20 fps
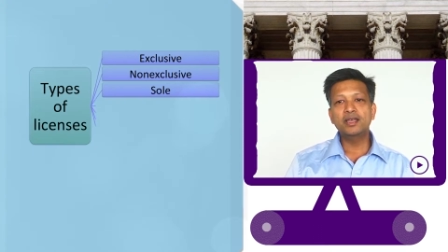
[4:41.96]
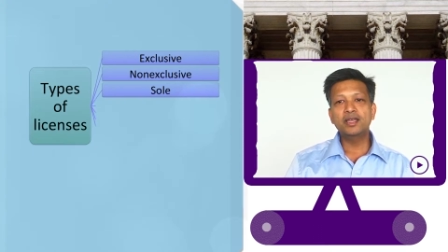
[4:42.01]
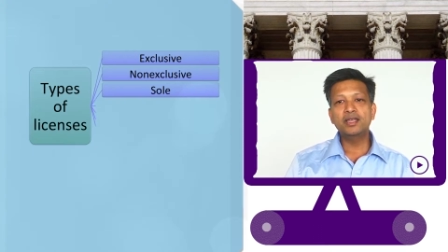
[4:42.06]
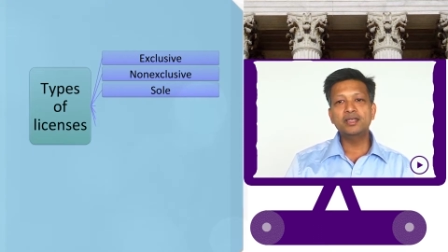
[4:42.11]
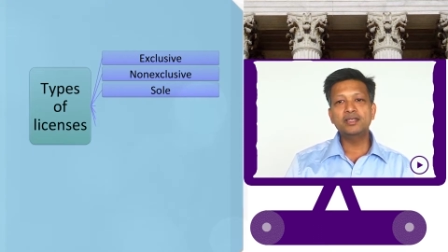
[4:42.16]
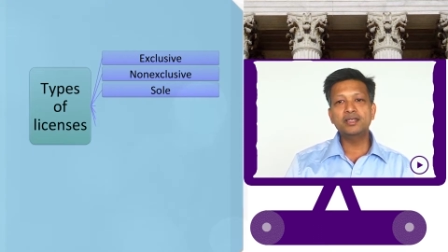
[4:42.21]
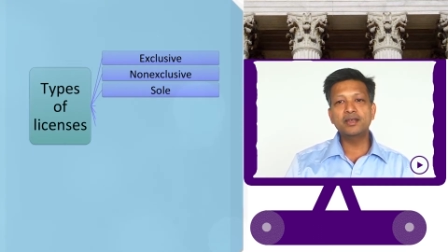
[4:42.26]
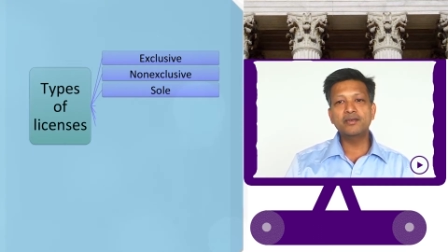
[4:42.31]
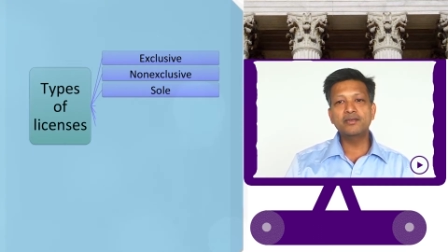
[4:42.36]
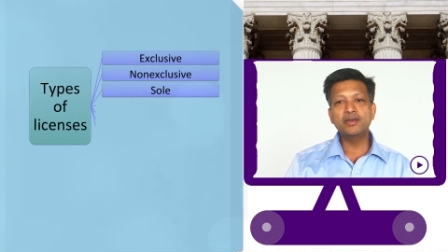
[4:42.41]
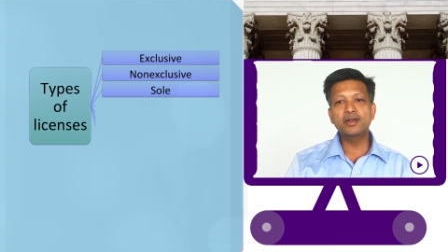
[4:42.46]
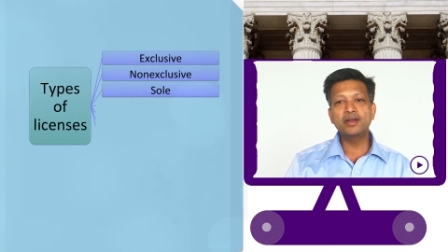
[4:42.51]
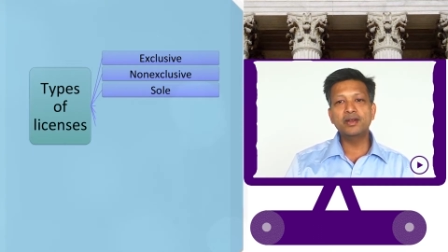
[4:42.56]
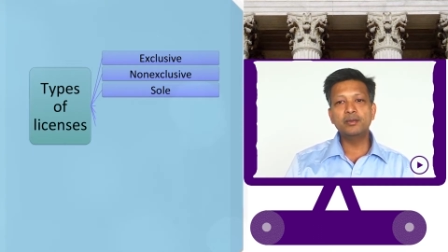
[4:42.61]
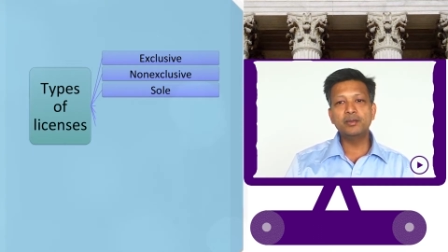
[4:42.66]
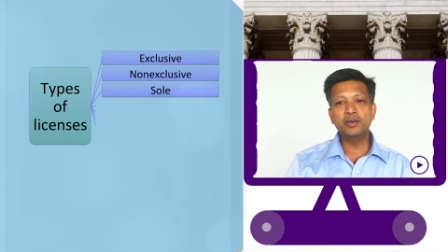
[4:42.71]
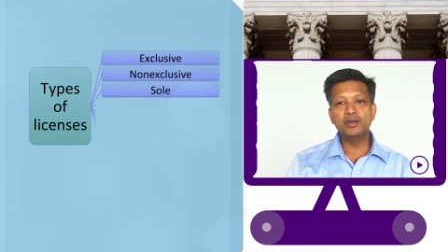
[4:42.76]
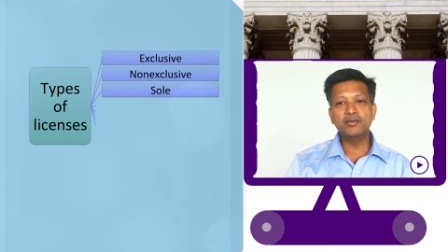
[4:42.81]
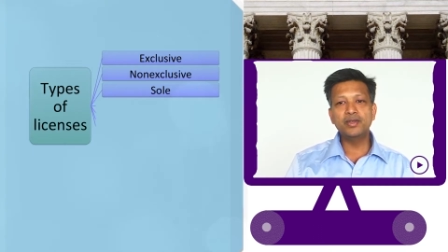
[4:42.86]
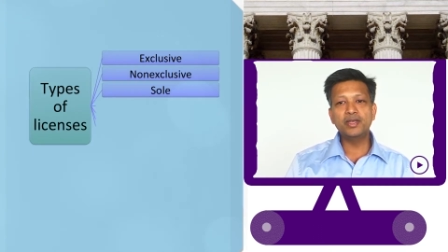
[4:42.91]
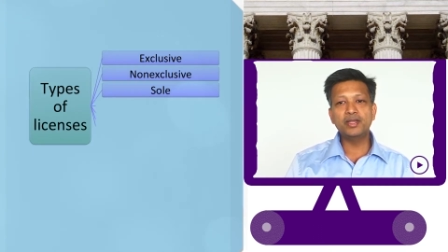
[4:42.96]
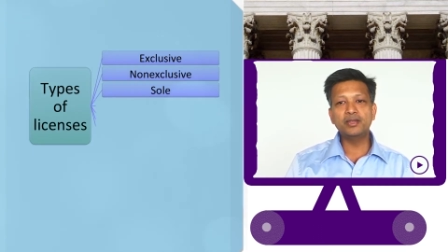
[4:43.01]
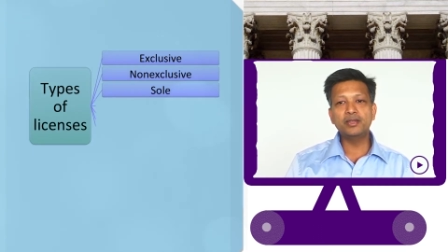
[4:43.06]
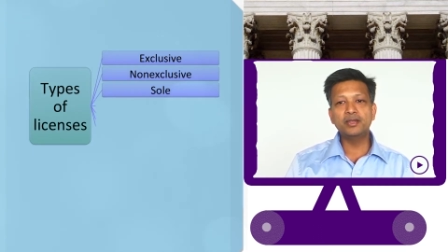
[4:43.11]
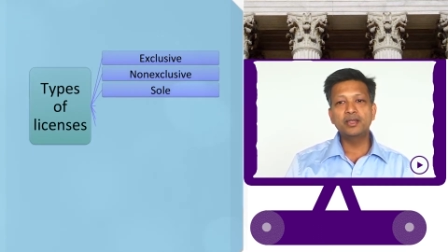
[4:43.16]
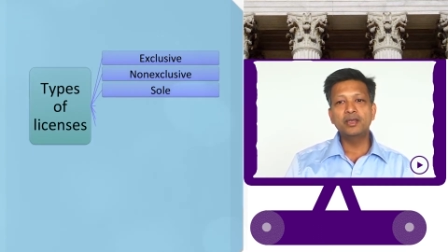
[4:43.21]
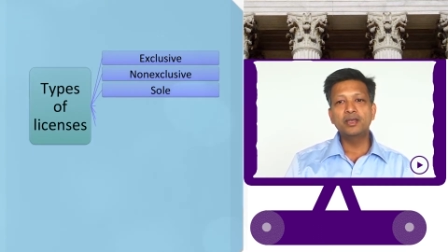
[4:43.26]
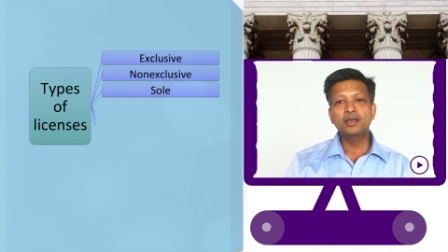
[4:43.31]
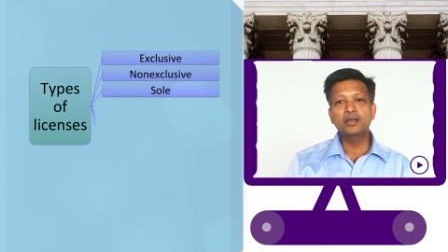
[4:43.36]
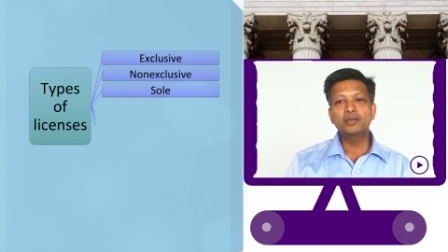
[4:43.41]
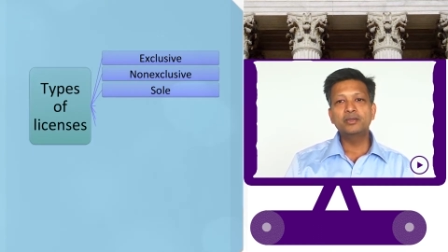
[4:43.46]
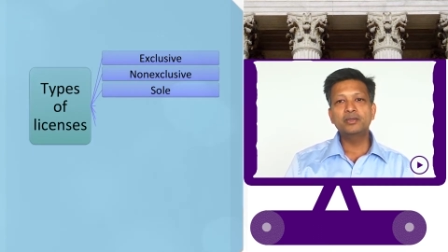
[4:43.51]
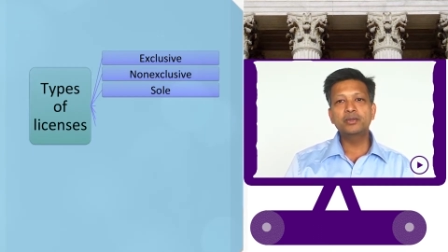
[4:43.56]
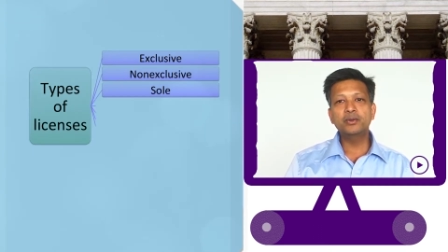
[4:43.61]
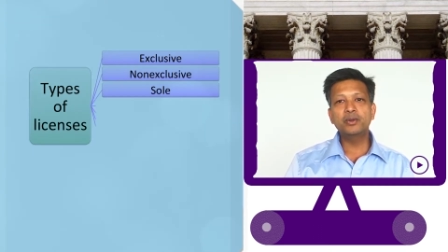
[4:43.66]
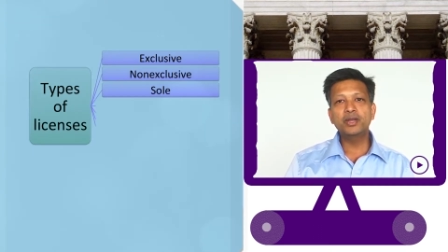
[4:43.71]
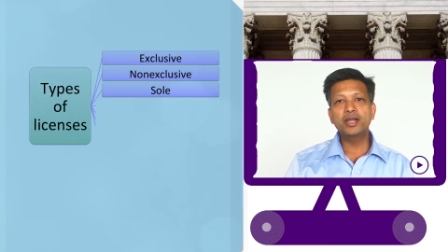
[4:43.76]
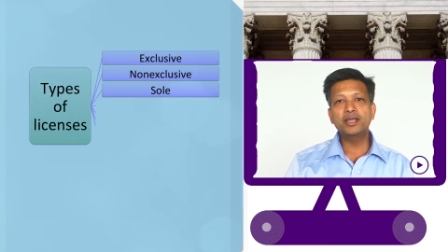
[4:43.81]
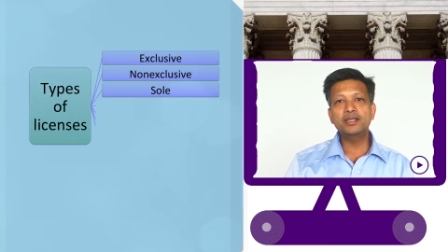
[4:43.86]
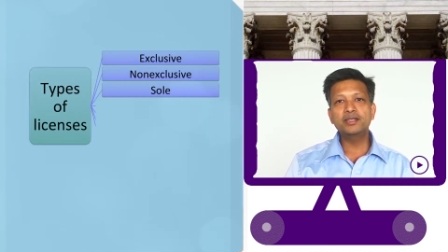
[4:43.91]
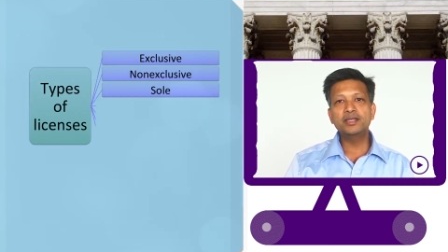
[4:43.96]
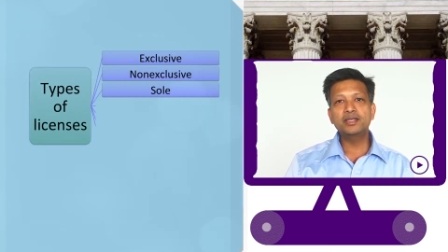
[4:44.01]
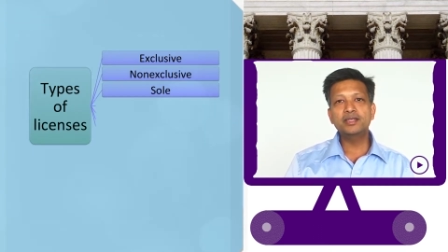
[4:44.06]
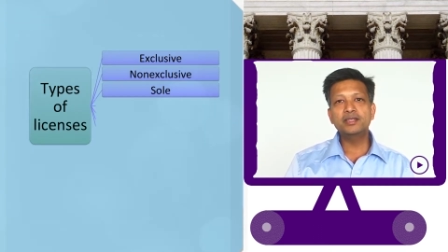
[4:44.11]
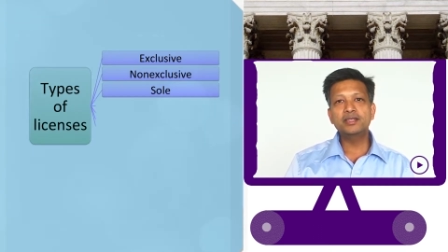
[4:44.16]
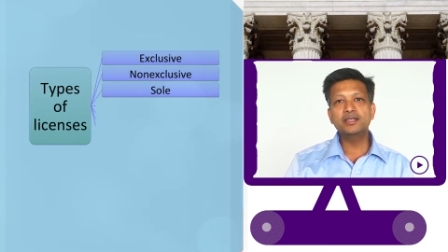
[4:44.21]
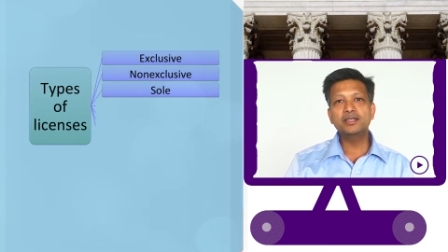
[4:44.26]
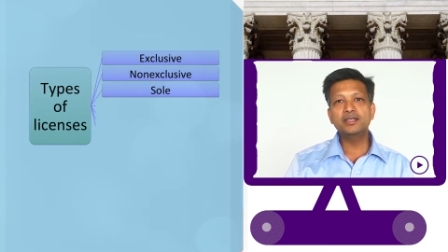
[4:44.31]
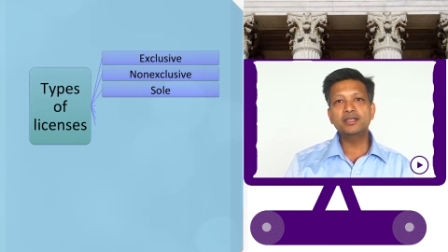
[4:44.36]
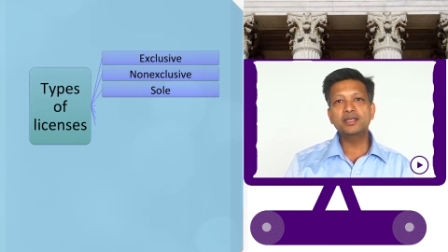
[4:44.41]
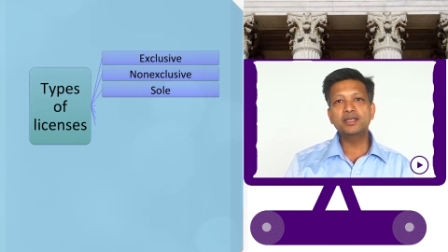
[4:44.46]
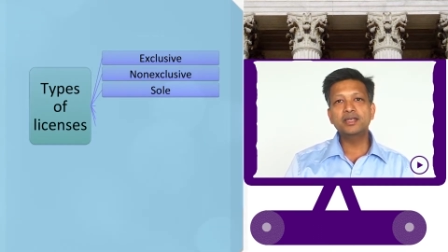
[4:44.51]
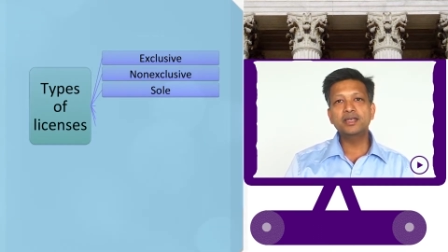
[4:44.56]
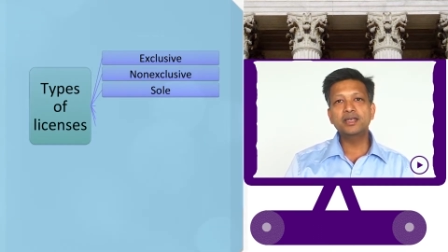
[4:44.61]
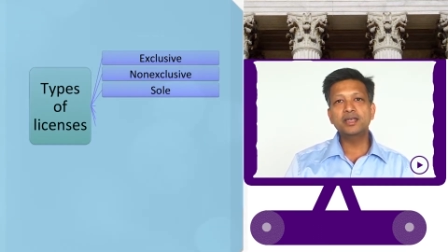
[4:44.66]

is somewhere in between. Sole license